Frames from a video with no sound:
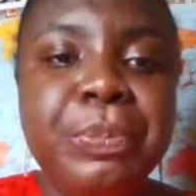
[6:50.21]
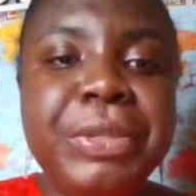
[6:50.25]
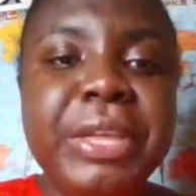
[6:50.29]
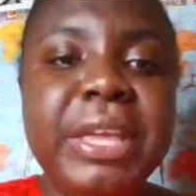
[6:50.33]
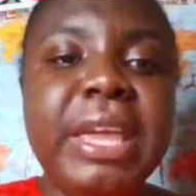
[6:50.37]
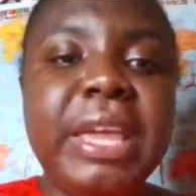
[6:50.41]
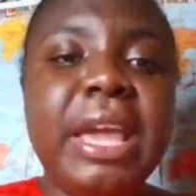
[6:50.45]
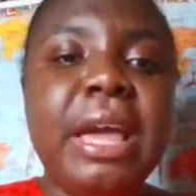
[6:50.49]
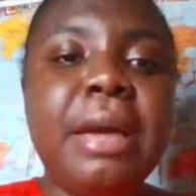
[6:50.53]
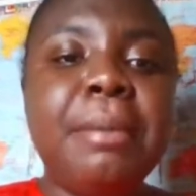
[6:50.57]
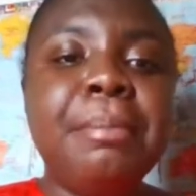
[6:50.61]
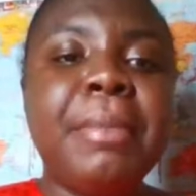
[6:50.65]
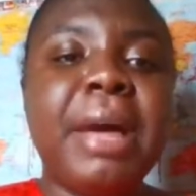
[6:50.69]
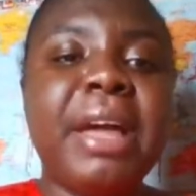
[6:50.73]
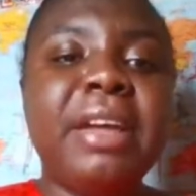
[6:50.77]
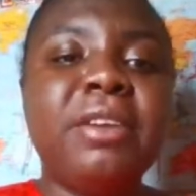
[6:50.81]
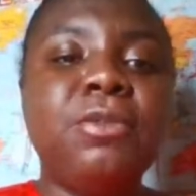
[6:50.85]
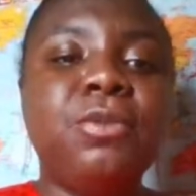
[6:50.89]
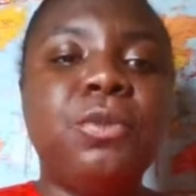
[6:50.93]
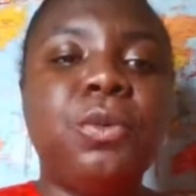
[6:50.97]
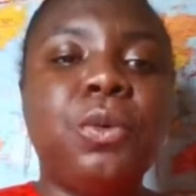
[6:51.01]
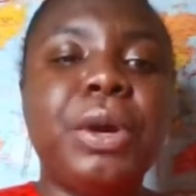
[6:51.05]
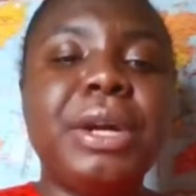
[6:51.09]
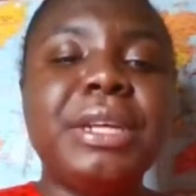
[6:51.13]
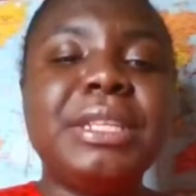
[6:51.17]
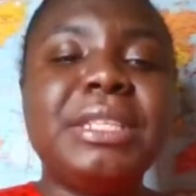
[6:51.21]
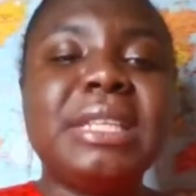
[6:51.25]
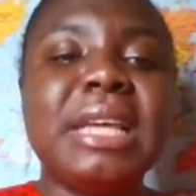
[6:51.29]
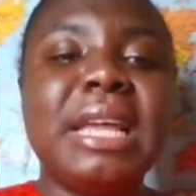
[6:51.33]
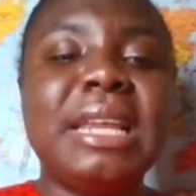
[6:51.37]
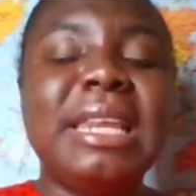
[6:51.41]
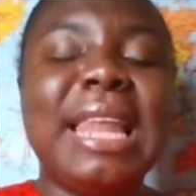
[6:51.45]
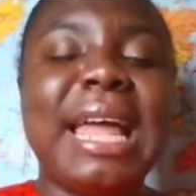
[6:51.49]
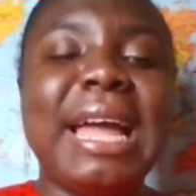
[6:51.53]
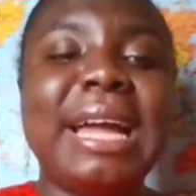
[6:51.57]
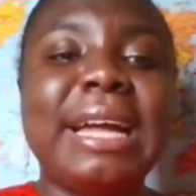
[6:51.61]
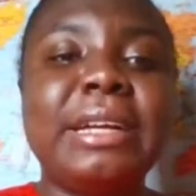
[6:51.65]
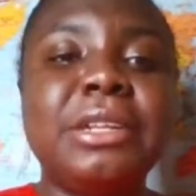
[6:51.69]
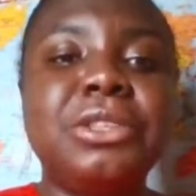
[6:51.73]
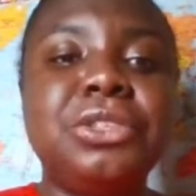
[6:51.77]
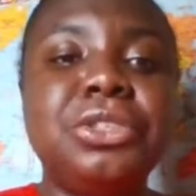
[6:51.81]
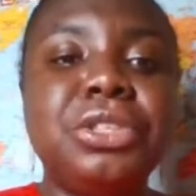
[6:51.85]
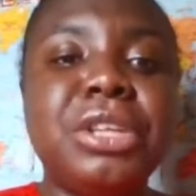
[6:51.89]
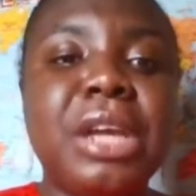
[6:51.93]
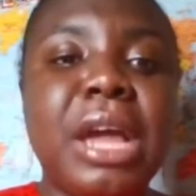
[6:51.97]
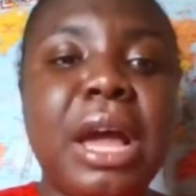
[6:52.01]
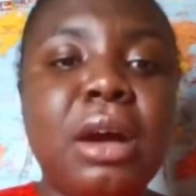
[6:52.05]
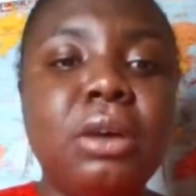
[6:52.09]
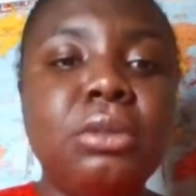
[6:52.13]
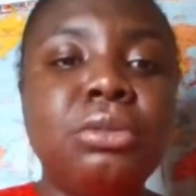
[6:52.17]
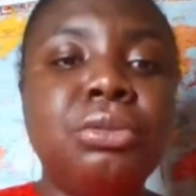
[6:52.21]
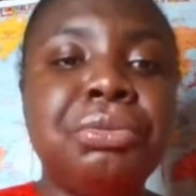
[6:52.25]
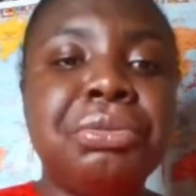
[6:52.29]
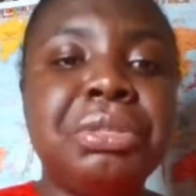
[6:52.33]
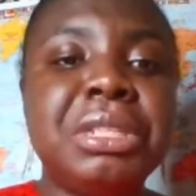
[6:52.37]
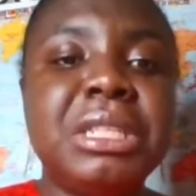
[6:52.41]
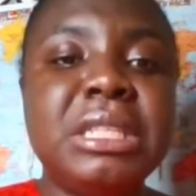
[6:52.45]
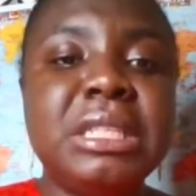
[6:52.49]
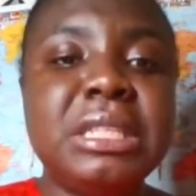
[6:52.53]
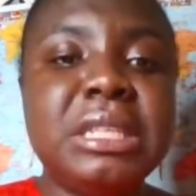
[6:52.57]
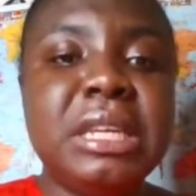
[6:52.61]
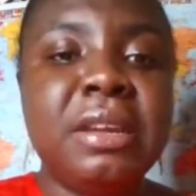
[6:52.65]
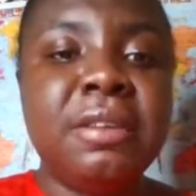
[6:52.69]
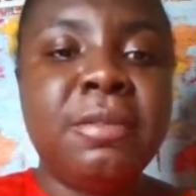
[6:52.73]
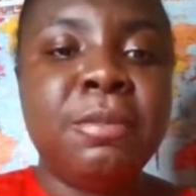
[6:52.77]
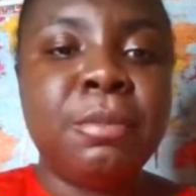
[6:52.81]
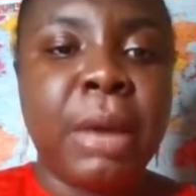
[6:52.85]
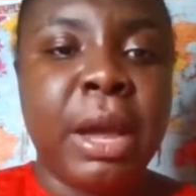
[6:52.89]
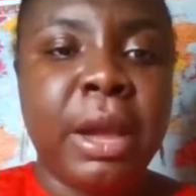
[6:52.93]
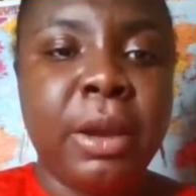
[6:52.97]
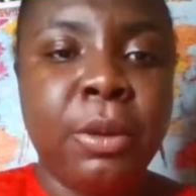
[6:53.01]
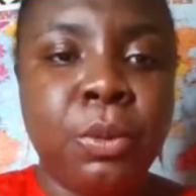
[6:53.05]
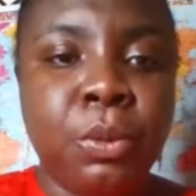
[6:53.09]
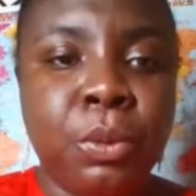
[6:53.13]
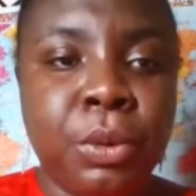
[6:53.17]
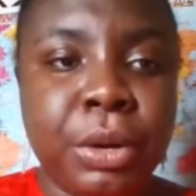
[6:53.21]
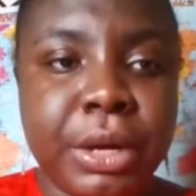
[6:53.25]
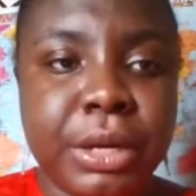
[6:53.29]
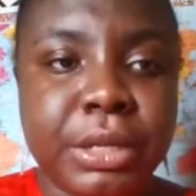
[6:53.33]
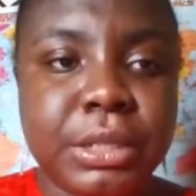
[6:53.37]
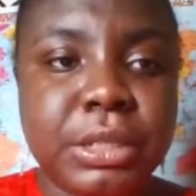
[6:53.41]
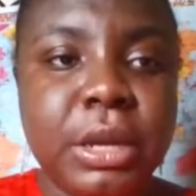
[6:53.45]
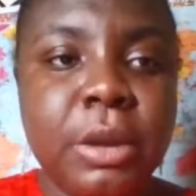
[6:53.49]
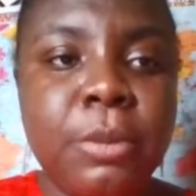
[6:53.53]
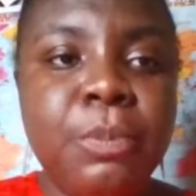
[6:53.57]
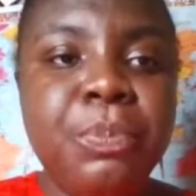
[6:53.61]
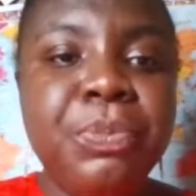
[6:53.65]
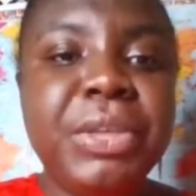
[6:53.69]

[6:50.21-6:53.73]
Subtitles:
Hear my voice and like a child receive my word.